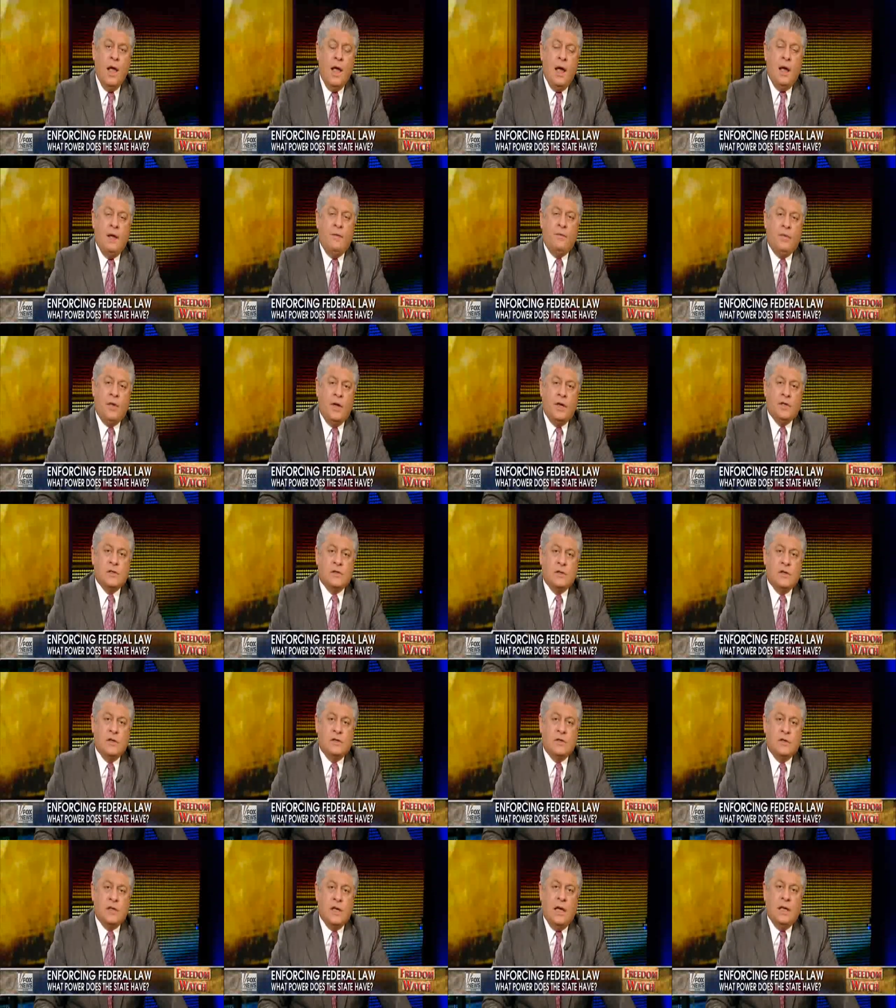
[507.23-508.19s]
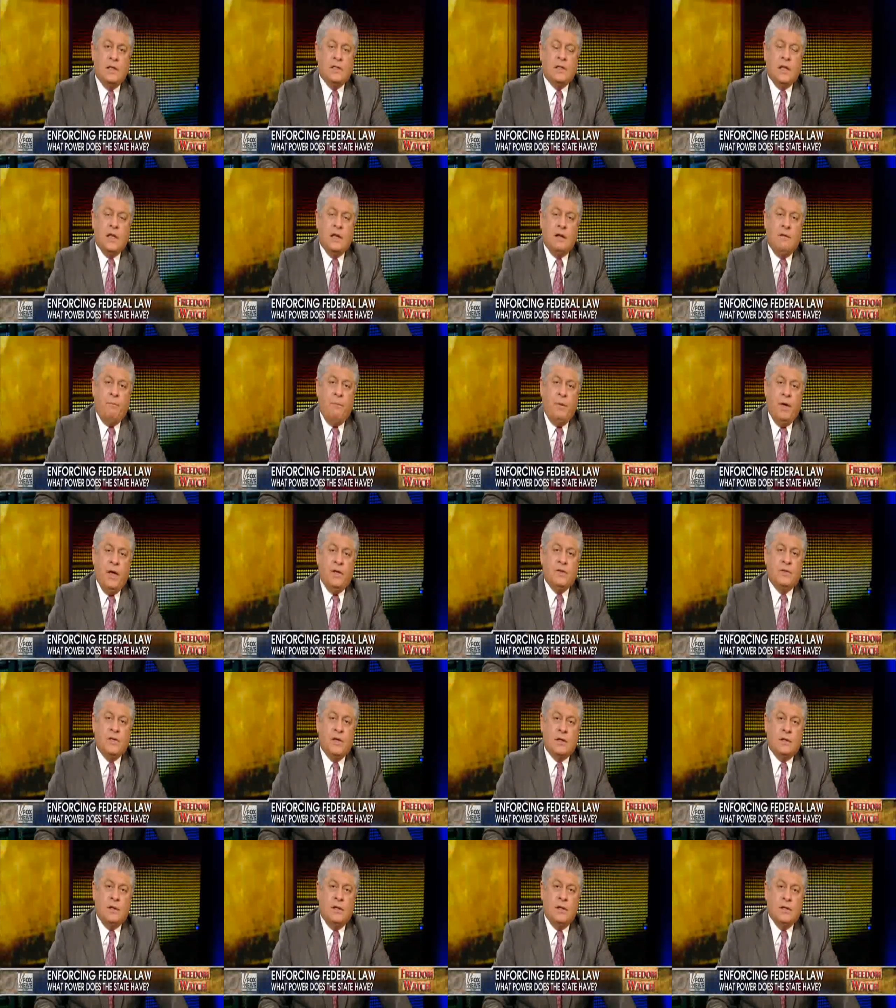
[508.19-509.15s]
And thus, the states that have
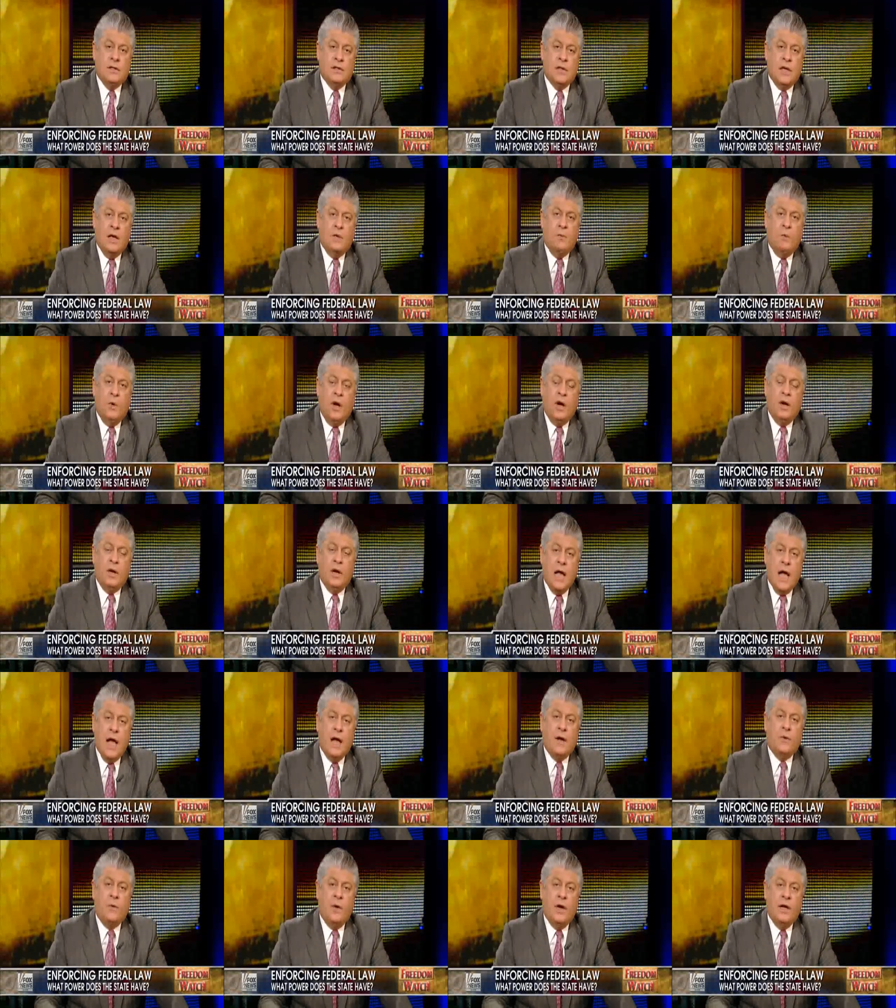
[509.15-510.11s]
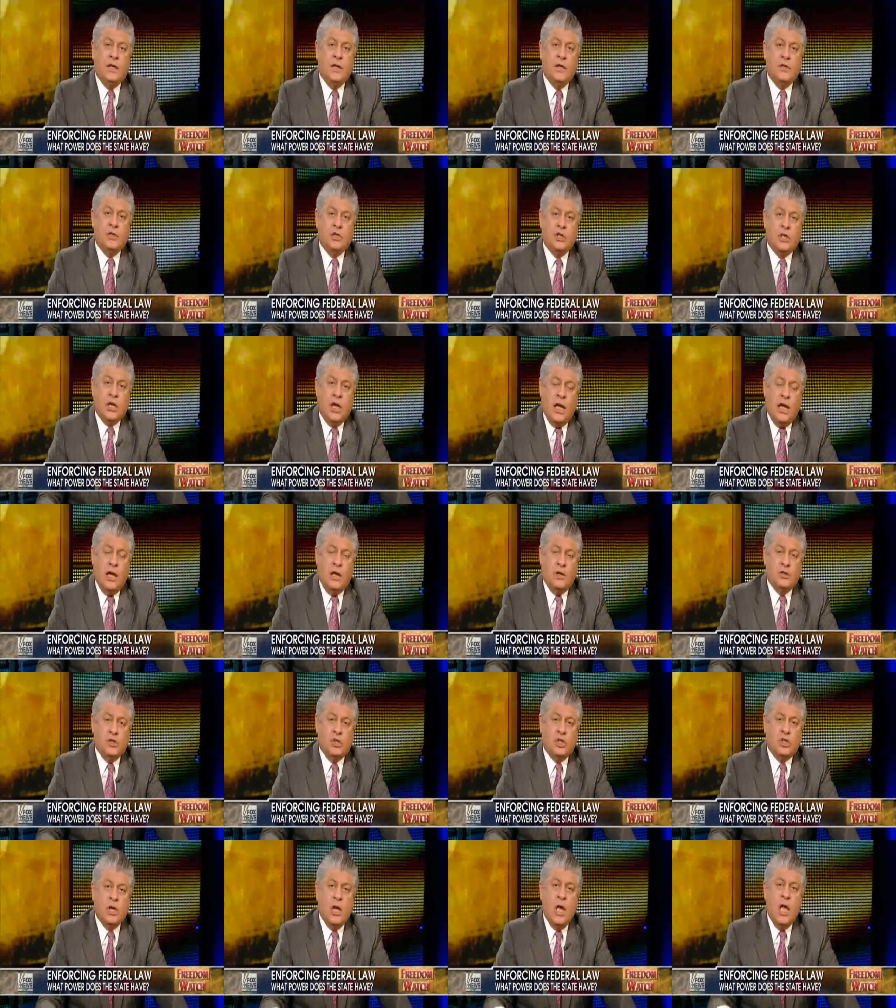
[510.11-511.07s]
basically said we are not going to
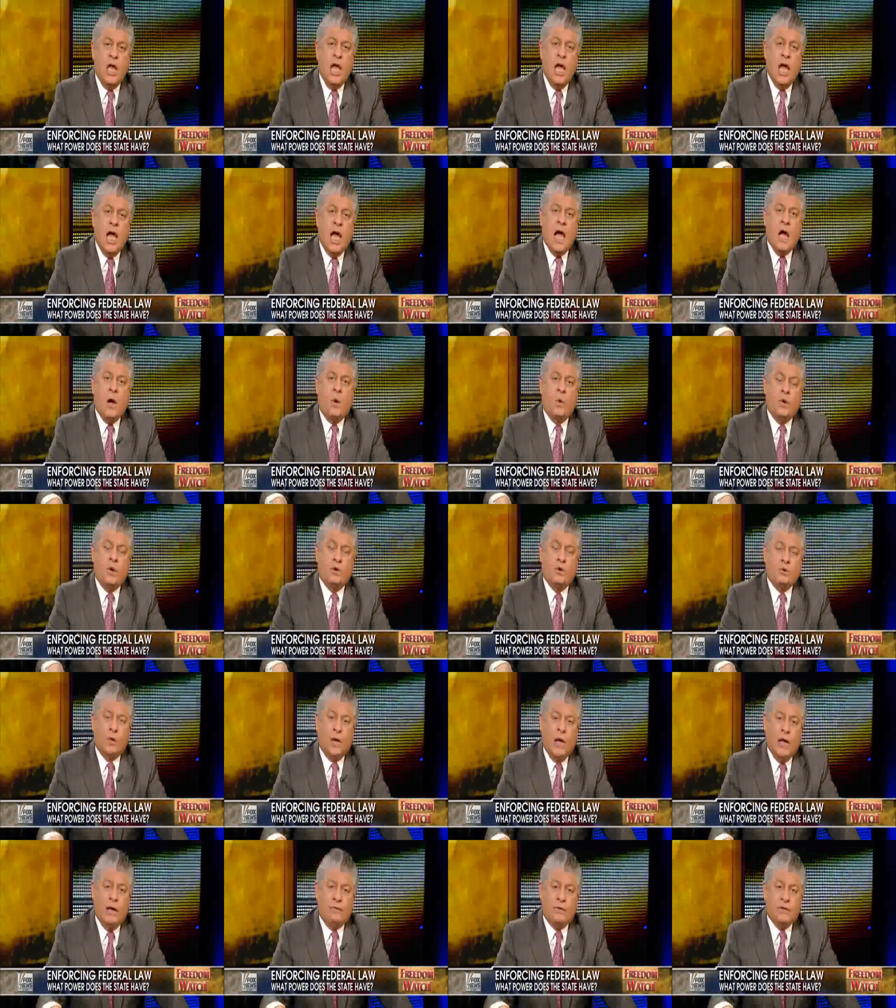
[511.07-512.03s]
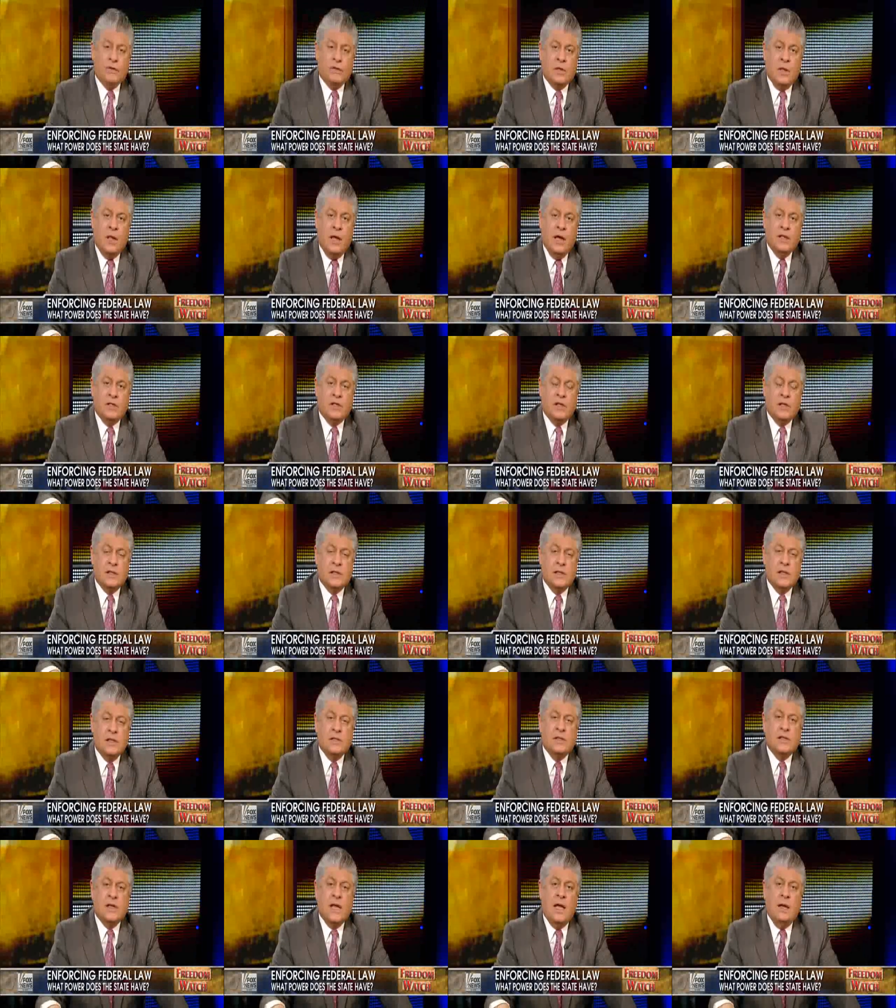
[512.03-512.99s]
change our driver's
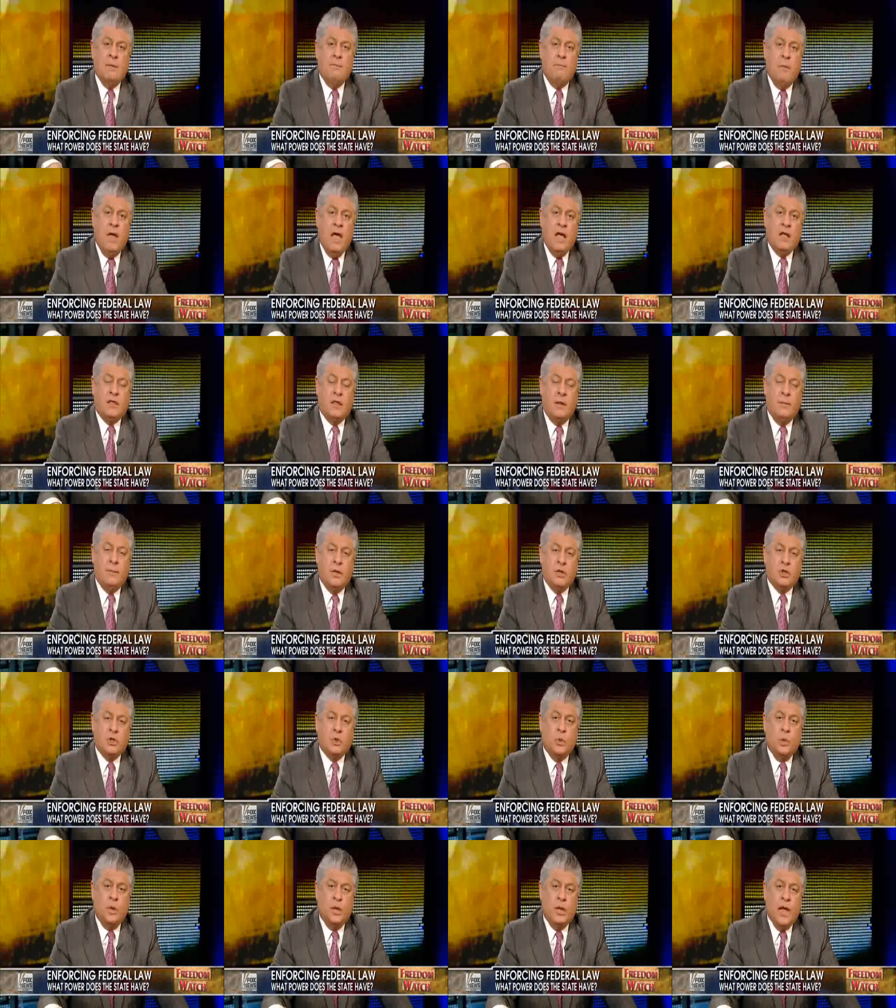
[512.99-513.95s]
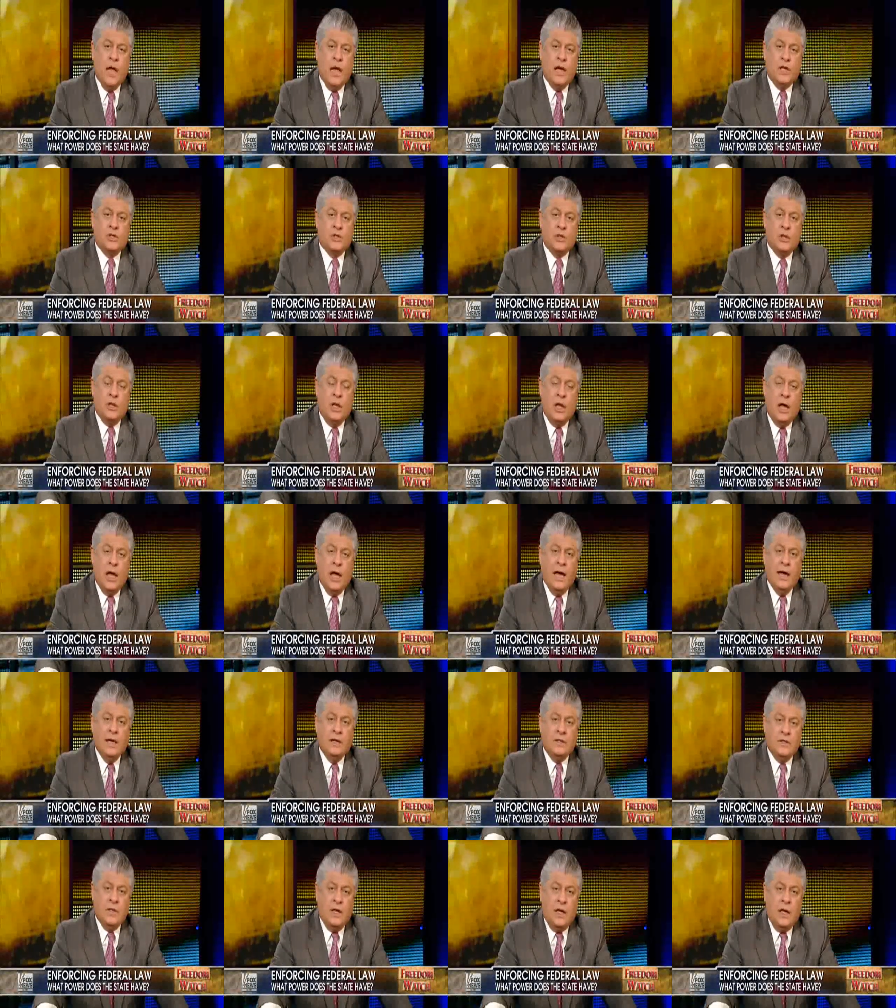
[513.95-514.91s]
licenses and make them into a national
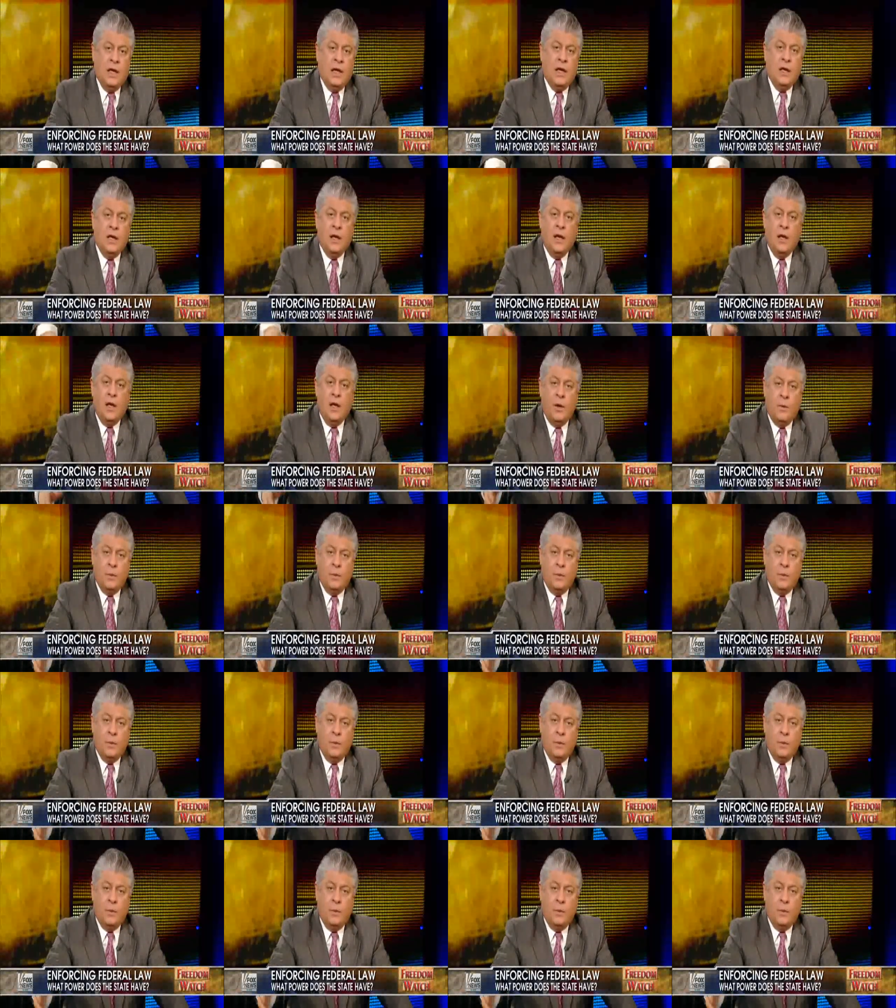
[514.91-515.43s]
ID,